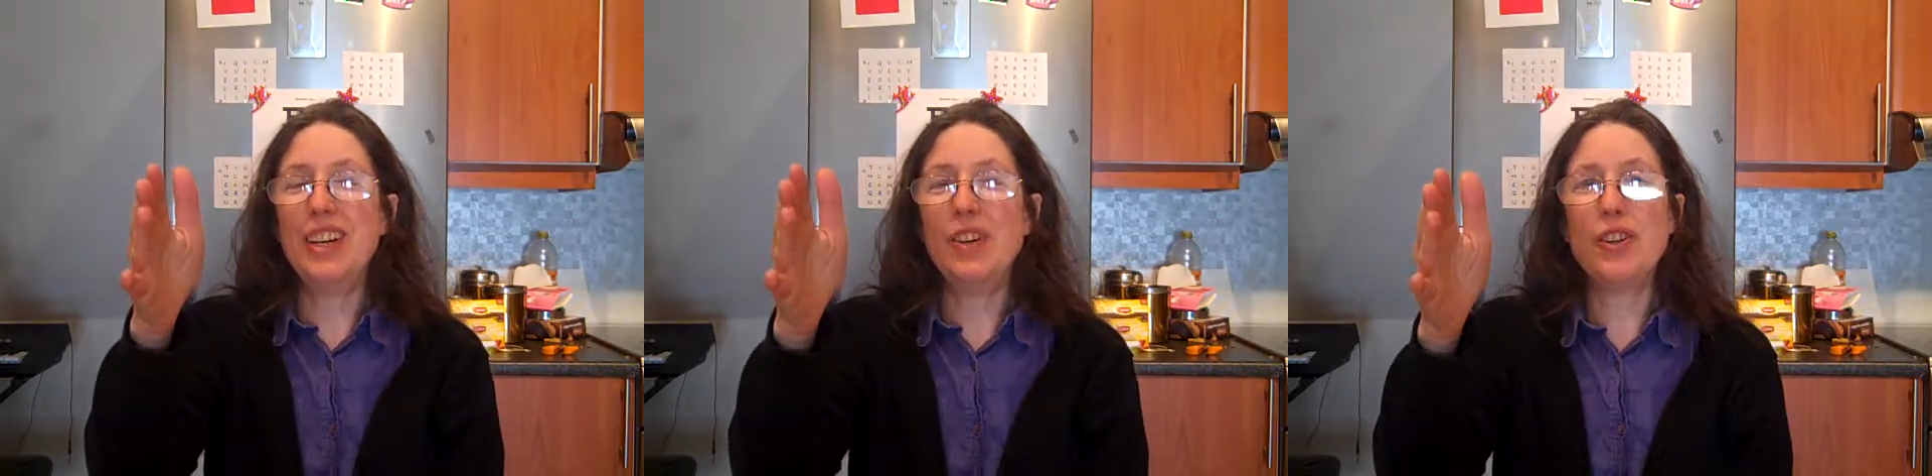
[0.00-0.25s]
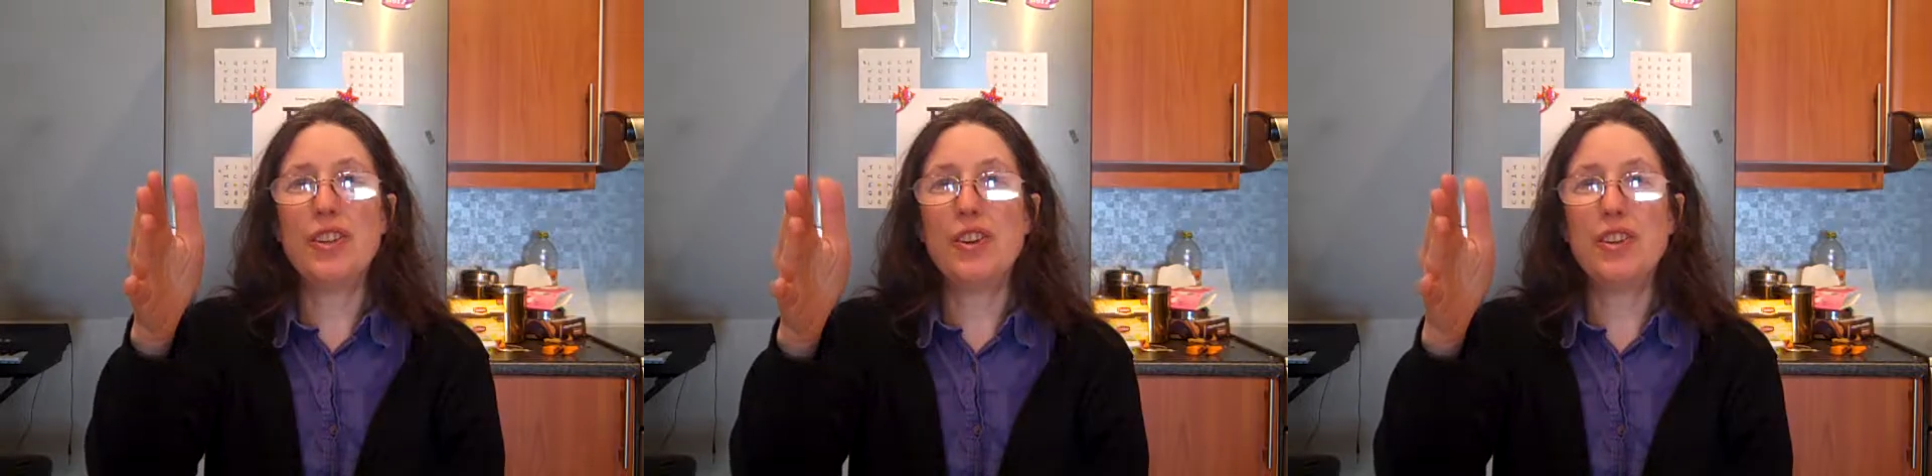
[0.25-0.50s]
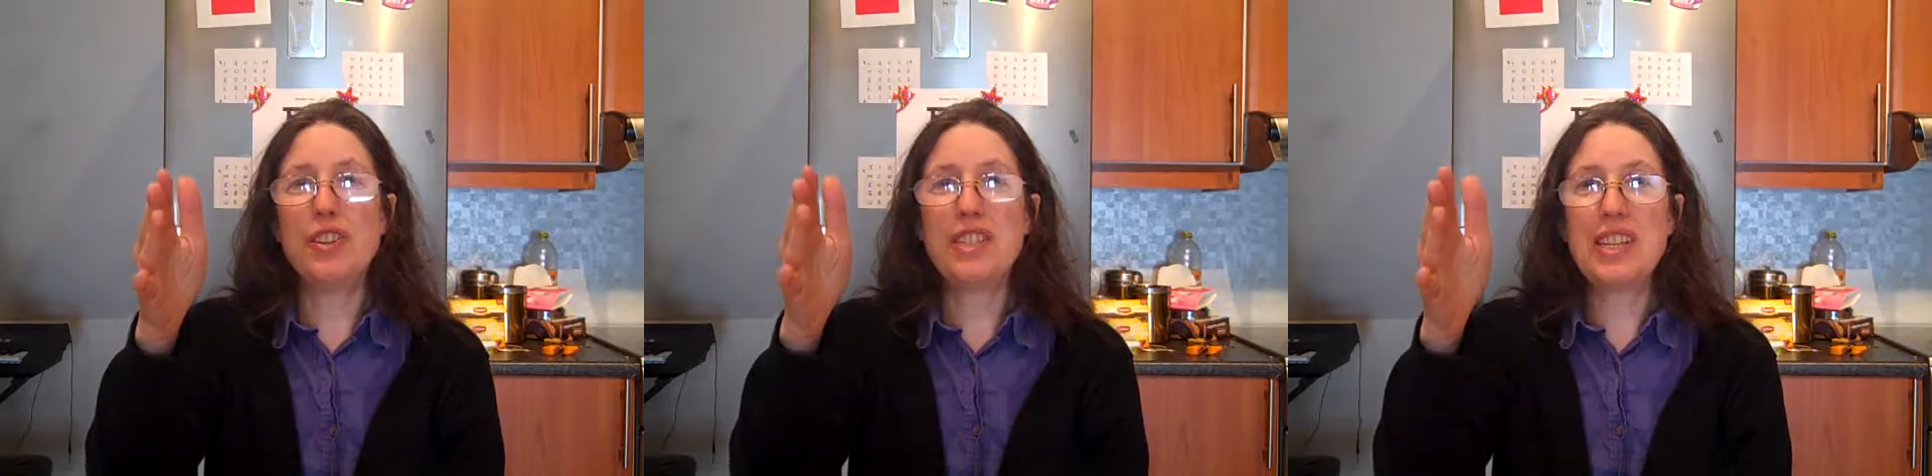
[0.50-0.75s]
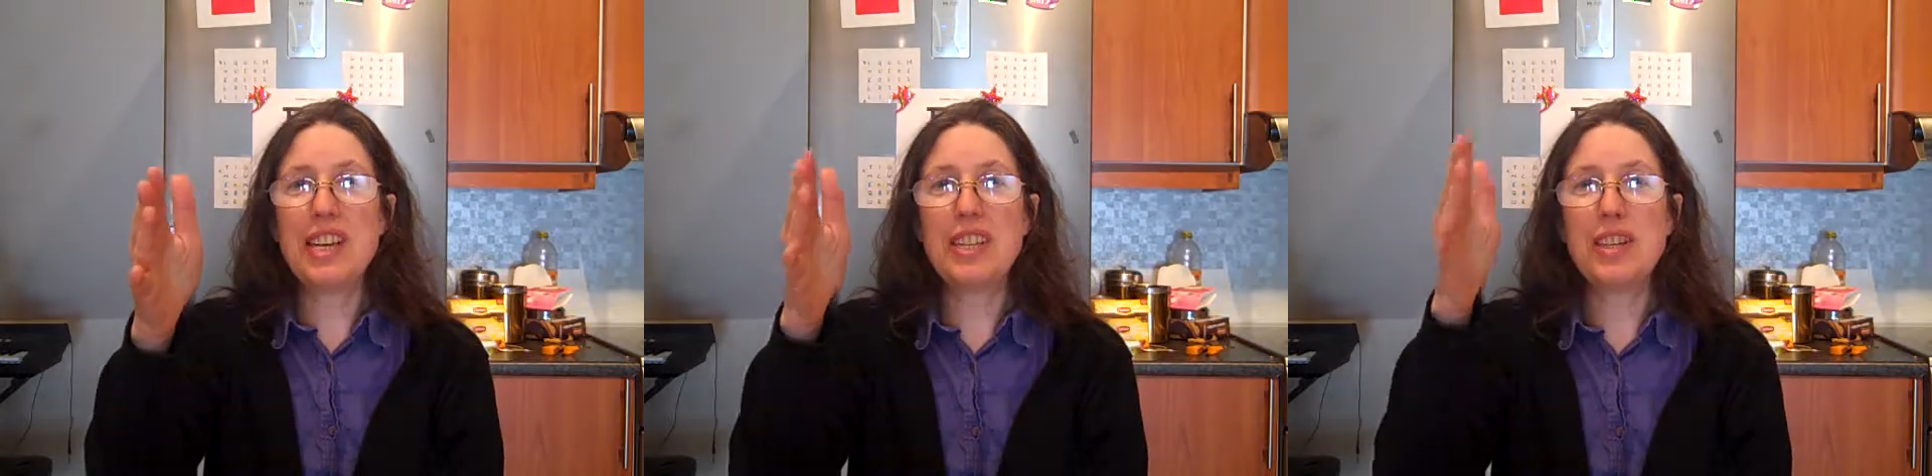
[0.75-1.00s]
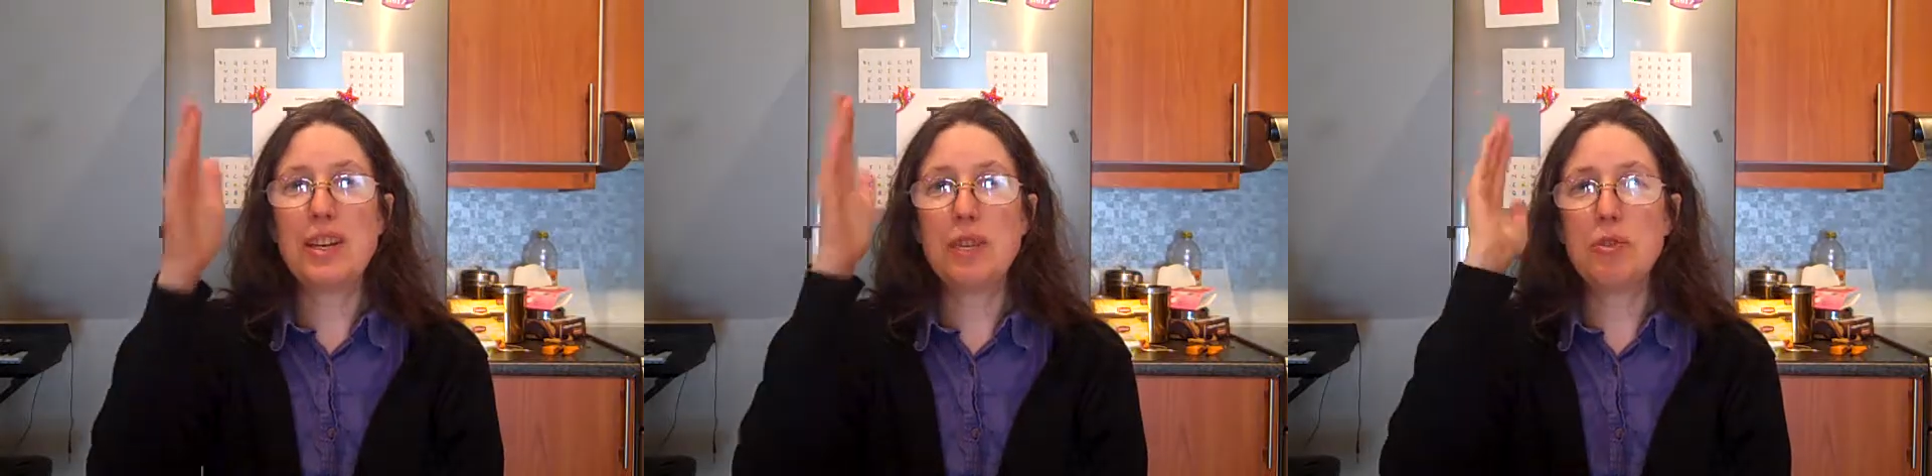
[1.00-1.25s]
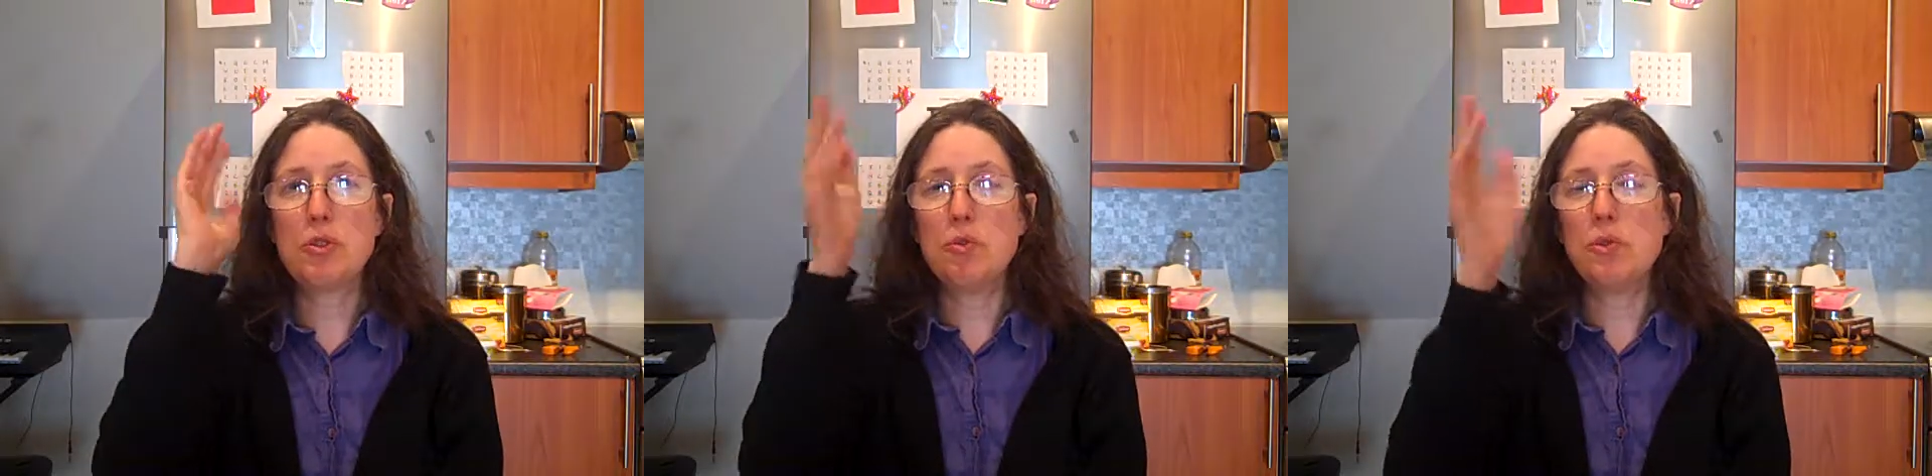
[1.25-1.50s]
on the day that
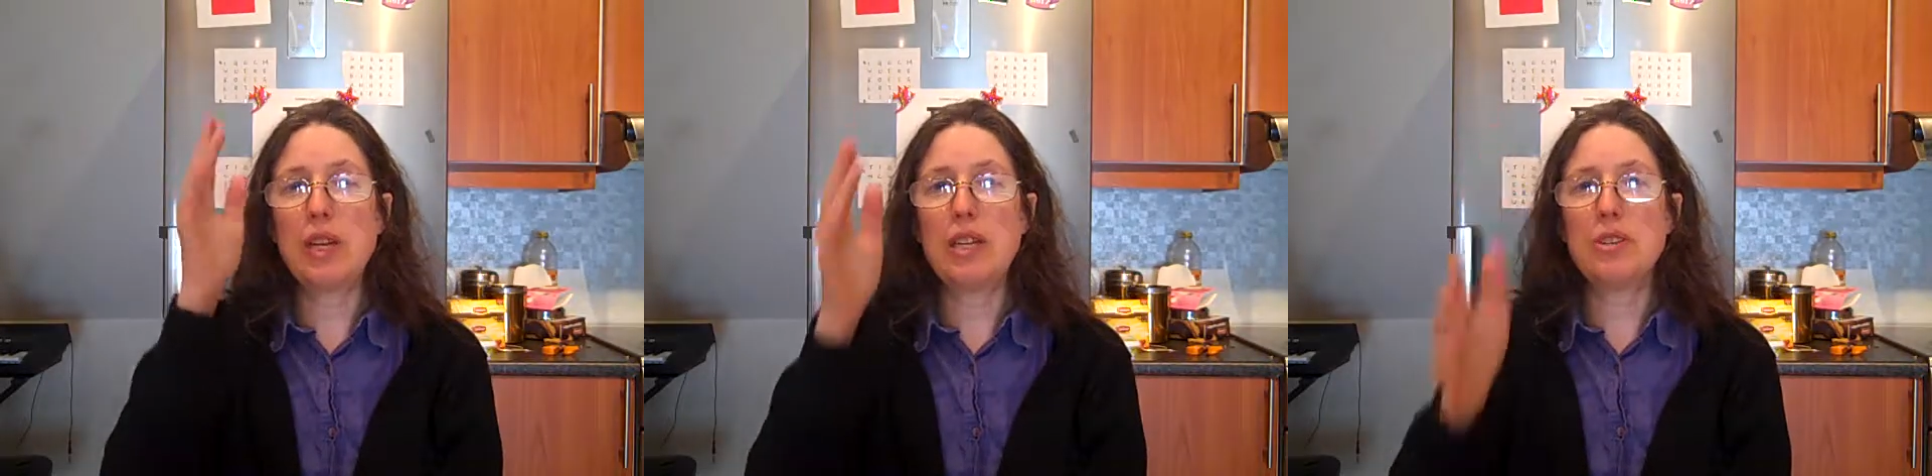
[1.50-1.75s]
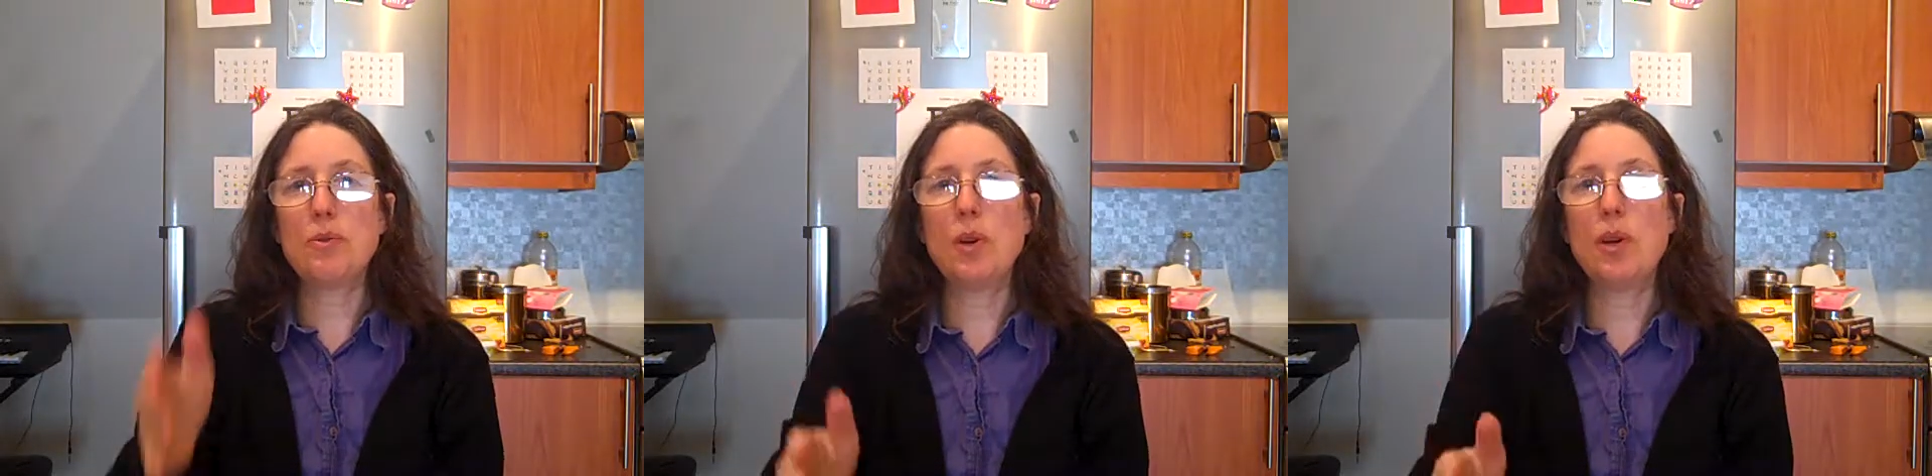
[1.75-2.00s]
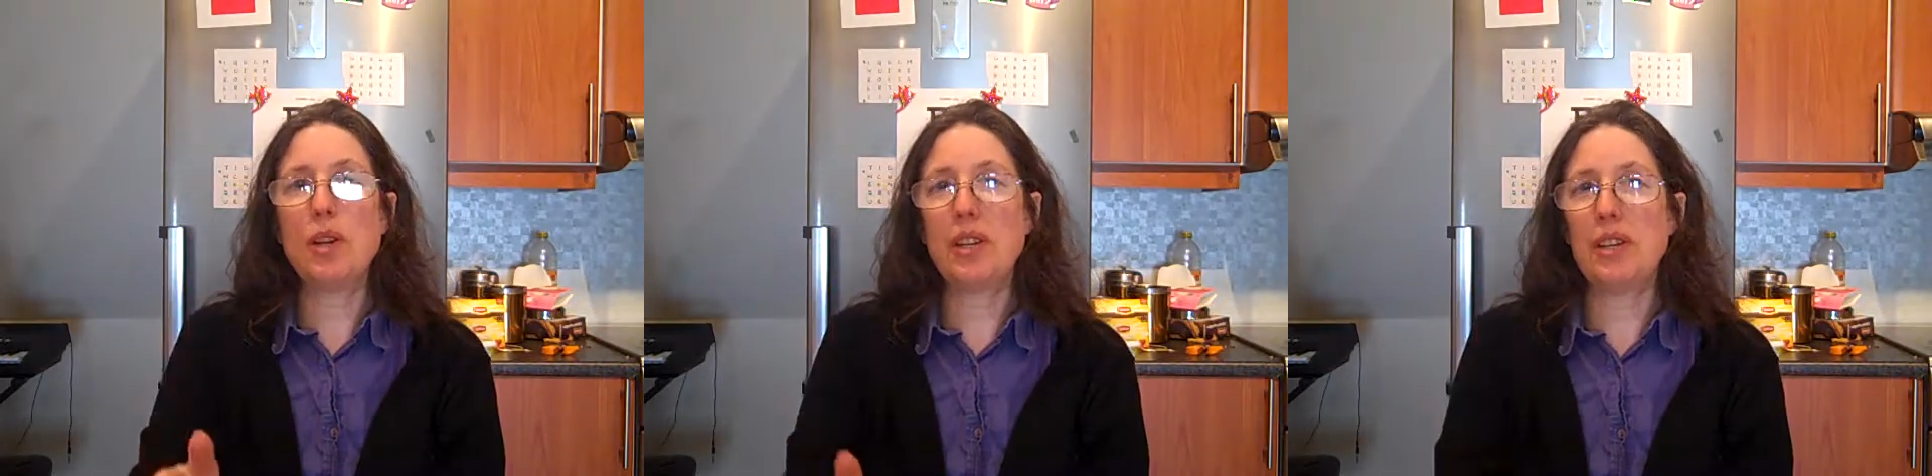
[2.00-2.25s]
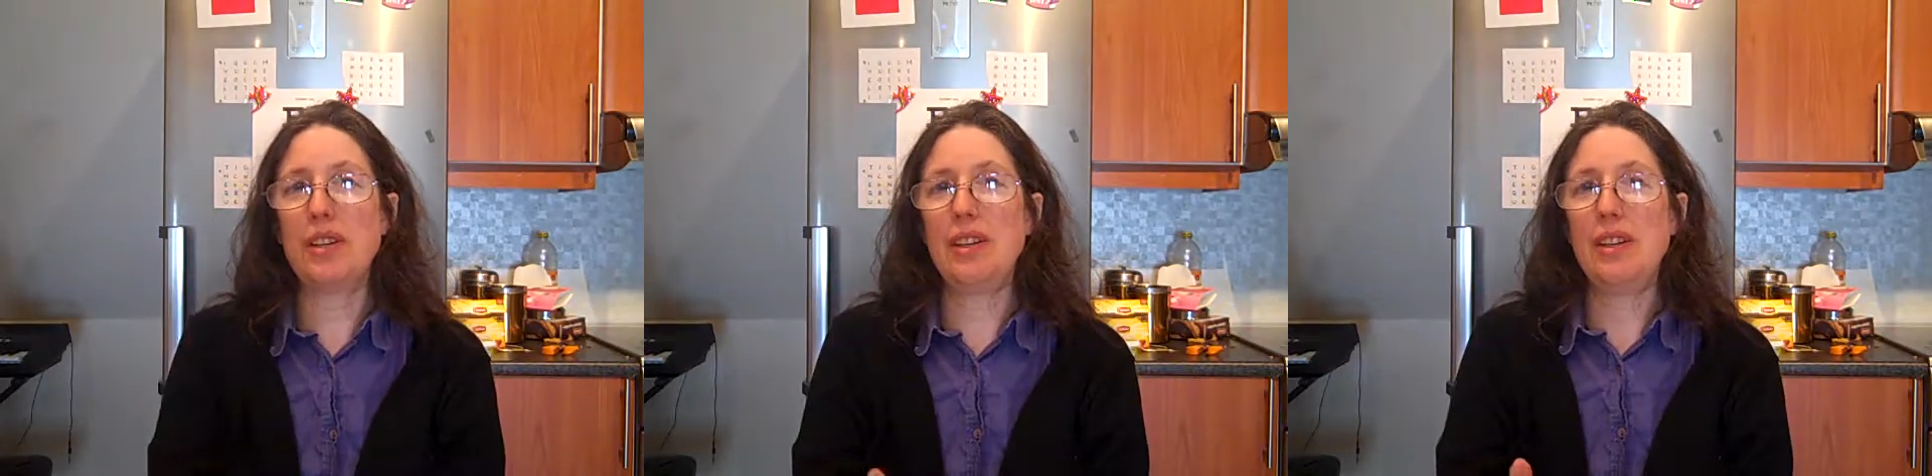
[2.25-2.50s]
I was walking to work,